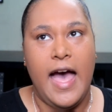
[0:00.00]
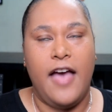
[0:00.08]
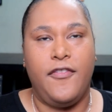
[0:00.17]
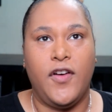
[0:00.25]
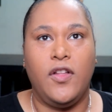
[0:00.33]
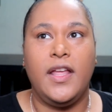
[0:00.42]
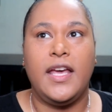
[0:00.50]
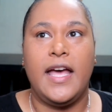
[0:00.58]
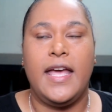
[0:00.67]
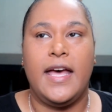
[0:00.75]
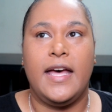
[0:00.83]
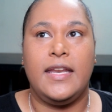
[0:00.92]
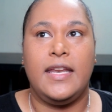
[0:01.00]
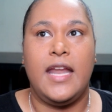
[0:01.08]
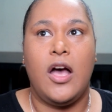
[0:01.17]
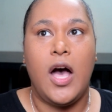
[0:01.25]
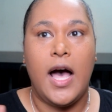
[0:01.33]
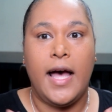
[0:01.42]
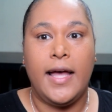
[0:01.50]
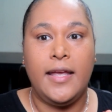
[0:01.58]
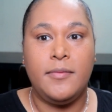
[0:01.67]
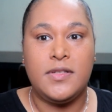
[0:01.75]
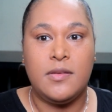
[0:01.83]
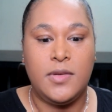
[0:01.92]
I felt like I had, now I
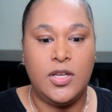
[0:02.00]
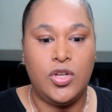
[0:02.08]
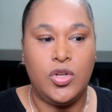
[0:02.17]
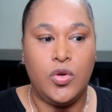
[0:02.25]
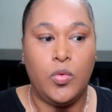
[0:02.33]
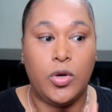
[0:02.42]
am somebody who,